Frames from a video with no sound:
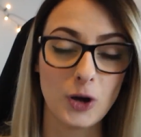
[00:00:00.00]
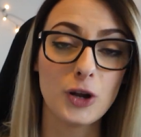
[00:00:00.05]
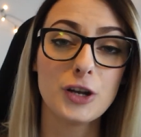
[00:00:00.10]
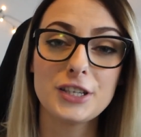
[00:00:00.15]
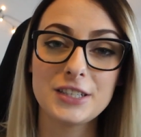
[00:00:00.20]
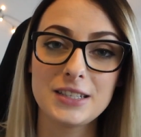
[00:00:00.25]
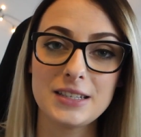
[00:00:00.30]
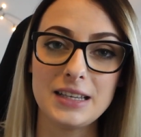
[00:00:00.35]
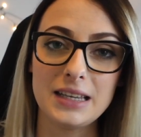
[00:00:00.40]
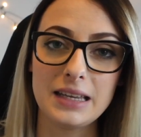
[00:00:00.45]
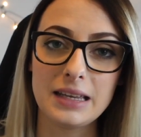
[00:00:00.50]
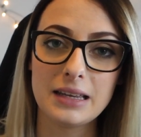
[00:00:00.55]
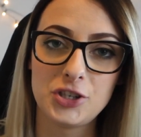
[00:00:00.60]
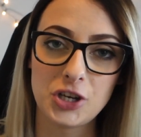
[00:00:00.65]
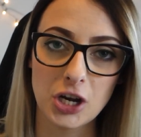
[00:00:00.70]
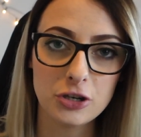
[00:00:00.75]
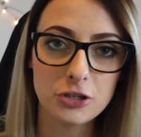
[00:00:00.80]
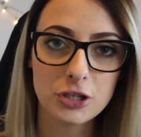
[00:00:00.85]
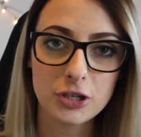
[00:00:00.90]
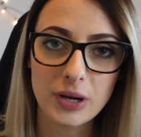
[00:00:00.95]
Honestly,
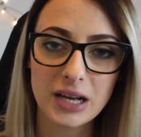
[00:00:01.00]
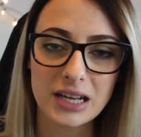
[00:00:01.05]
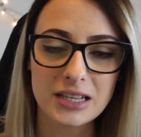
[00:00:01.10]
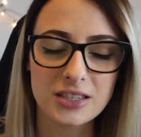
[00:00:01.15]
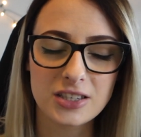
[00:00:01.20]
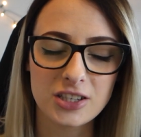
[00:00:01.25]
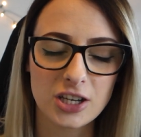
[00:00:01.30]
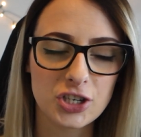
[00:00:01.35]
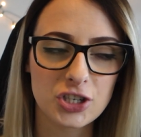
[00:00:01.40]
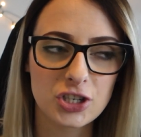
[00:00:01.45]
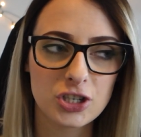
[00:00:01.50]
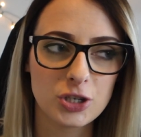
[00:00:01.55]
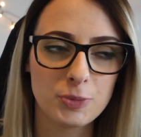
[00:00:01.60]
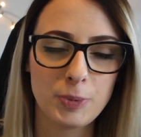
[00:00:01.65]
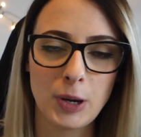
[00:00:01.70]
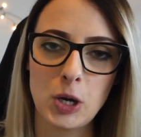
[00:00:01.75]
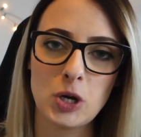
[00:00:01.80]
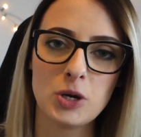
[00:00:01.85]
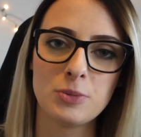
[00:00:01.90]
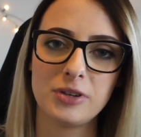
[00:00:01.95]
Johto has such good
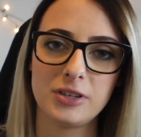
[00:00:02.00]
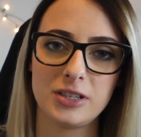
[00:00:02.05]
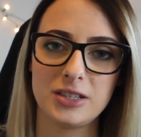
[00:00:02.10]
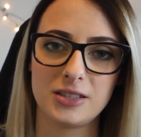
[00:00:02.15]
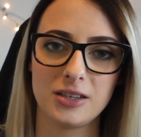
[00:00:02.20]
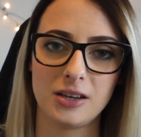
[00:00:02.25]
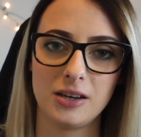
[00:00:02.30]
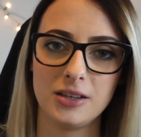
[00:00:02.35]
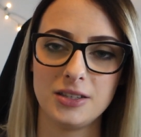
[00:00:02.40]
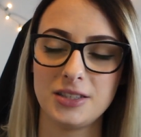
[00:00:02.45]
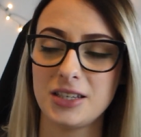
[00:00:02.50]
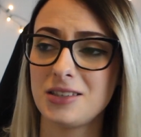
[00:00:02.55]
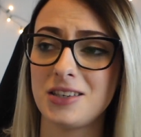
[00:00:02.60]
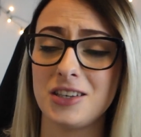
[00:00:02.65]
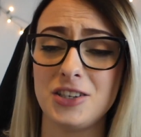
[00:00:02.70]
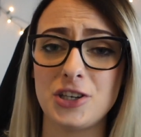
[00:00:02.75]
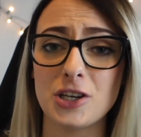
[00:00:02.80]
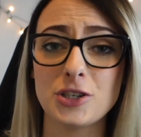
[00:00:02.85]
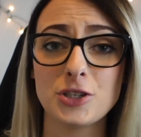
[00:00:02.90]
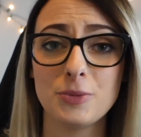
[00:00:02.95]
Pokemon designs. Is
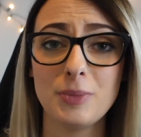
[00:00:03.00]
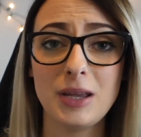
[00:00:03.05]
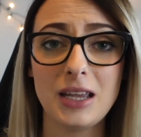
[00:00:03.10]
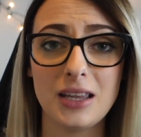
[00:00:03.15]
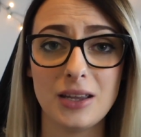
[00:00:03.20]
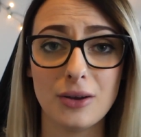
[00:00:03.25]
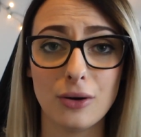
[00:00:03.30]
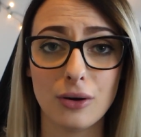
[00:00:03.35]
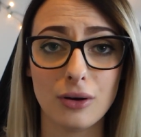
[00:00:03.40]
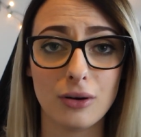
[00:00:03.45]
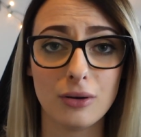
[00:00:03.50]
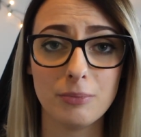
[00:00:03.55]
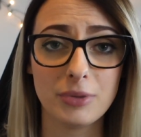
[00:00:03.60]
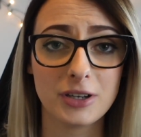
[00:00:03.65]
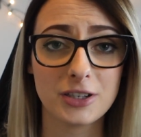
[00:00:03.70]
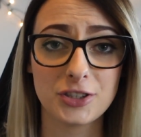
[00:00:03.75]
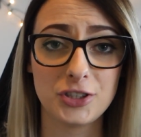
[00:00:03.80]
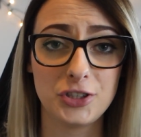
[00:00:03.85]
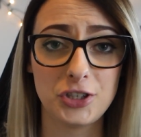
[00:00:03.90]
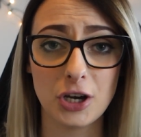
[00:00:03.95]
it just me, or
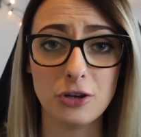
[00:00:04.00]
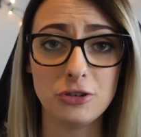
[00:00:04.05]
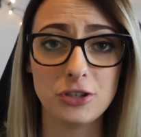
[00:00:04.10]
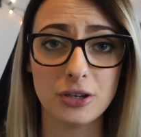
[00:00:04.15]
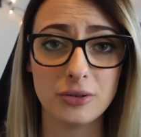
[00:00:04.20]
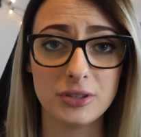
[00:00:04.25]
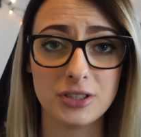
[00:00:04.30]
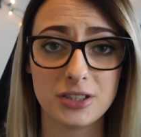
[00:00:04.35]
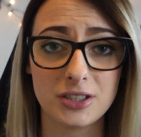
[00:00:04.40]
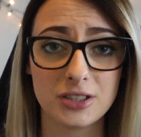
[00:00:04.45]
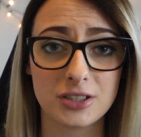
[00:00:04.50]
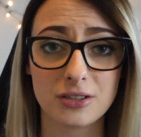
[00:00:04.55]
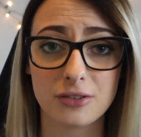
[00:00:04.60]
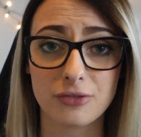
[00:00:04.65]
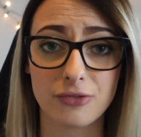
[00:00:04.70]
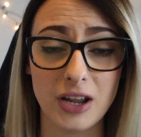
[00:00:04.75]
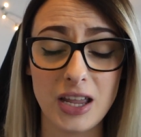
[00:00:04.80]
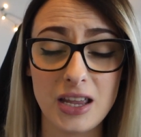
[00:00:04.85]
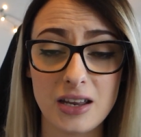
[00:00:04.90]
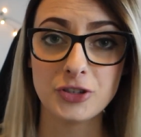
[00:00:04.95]
because Johto is just
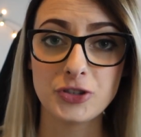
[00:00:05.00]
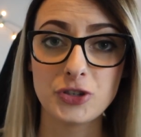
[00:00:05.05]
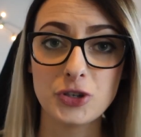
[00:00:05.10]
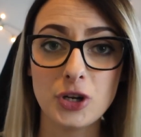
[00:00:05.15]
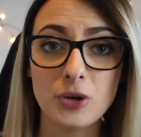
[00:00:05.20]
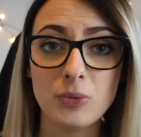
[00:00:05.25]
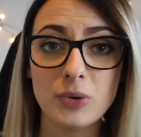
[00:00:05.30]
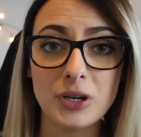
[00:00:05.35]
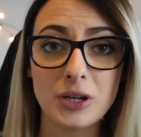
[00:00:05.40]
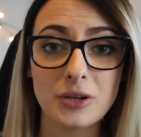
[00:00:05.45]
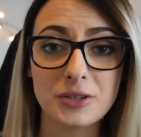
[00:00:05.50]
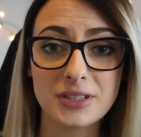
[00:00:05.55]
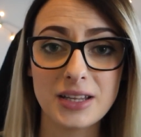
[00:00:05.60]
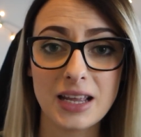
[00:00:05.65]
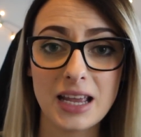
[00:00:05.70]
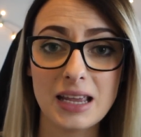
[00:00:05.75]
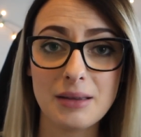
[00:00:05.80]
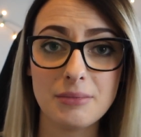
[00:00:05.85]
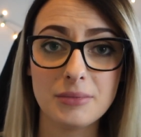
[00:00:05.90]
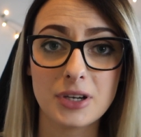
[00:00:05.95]
great? Sudowoodo's
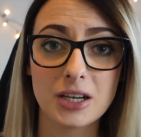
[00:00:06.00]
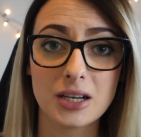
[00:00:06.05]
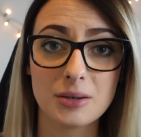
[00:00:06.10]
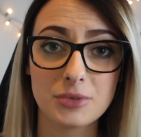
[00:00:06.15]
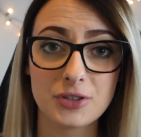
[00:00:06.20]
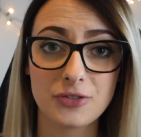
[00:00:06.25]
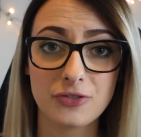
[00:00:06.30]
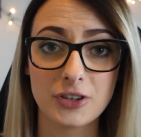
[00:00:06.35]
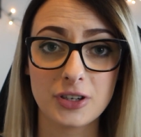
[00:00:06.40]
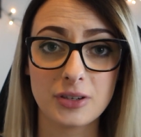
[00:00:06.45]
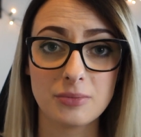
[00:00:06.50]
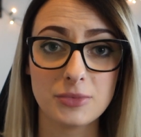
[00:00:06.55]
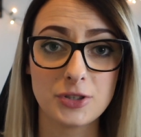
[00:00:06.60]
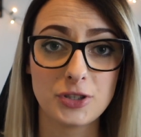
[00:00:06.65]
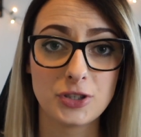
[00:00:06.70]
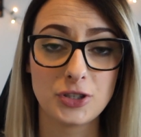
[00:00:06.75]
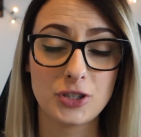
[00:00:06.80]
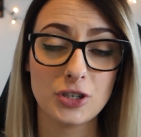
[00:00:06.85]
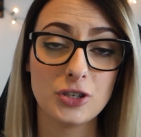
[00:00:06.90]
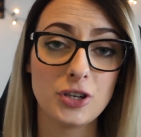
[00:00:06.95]
name comes from
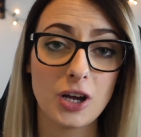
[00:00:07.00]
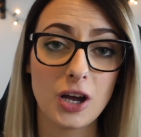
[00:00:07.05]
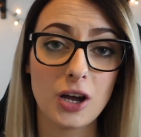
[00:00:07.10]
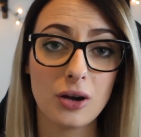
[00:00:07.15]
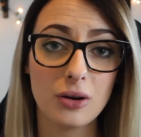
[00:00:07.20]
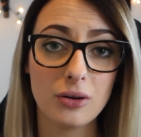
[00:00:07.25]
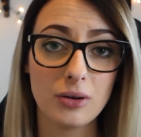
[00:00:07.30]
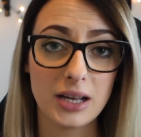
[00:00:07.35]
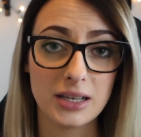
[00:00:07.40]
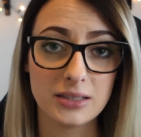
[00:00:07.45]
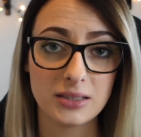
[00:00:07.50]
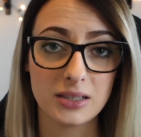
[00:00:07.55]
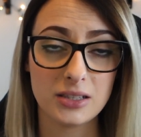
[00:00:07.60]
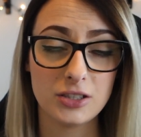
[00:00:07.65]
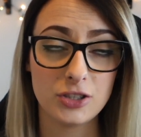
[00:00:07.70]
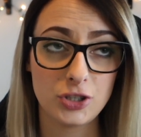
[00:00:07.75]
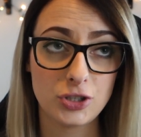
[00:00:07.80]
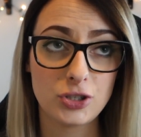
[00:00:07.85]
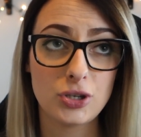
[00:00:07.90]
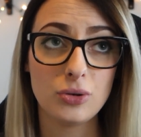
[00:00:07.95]
pseudo, as in